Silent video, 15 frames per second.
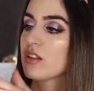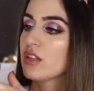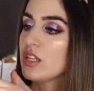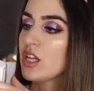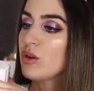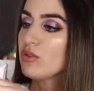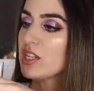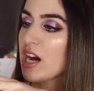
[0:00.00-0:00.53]

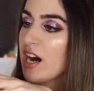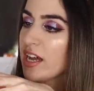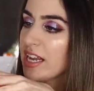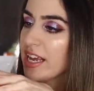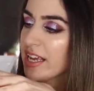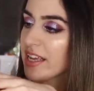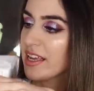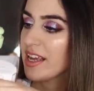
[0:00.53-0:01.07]
glow
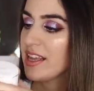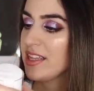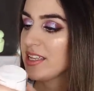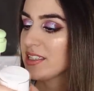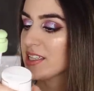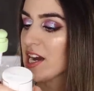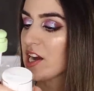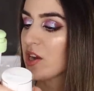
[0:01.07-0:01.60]
tonic in the
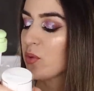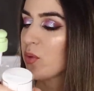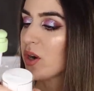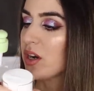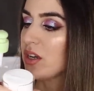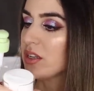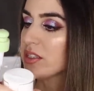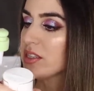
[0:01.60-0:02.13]
entire
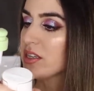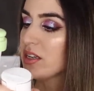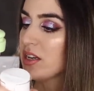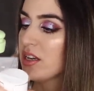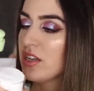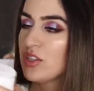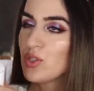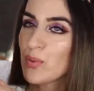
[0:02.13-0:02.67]
world.
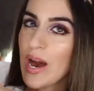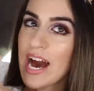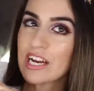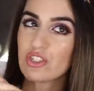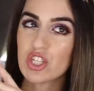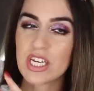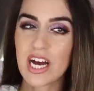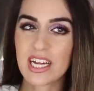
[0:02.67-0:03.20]
So I
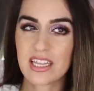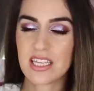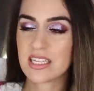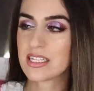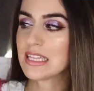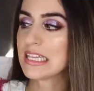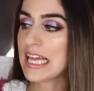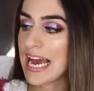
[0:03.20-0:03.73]
actually got
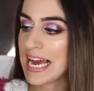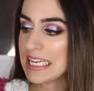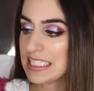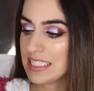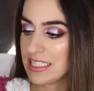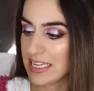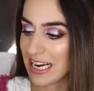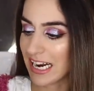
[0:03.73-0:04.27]
this
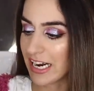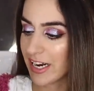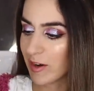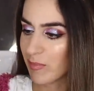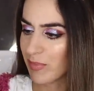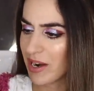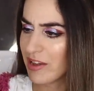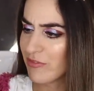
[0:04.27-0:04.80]
last
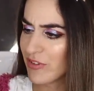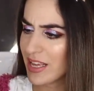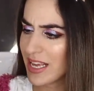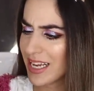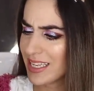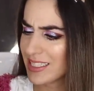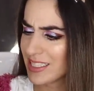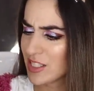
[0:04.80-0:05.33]
year, but I feel
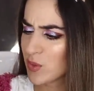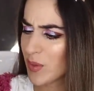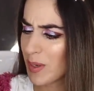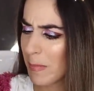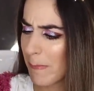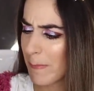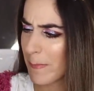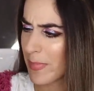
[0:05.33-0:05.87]
like, is this
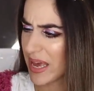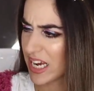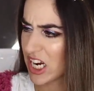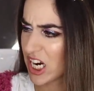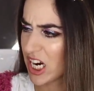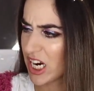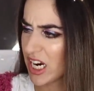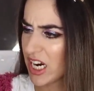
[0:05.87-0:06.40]
one
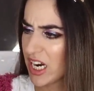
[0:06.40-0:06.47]
bigger?